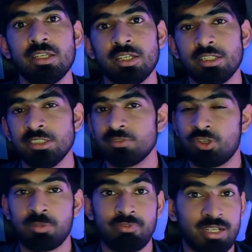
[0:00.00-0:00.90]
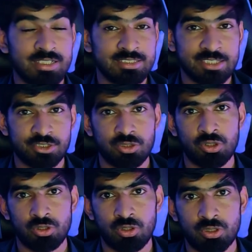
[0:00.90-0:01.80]
is from a valid session or
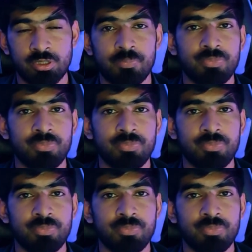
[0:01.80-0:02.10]
not.